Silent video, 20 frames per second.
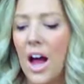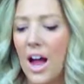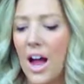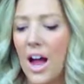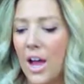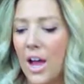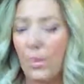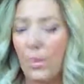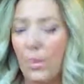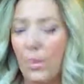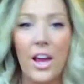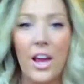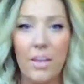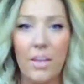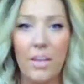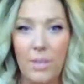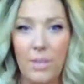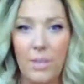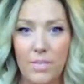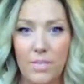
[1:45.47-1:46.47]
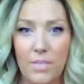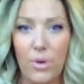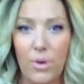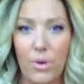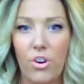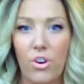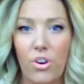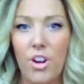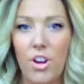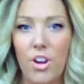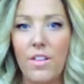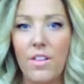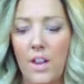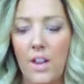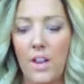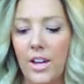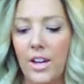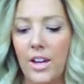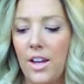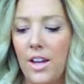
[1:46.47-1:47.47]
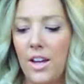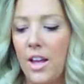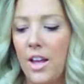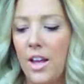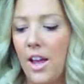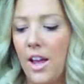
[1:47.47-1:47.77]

I went ahead and placed my order online.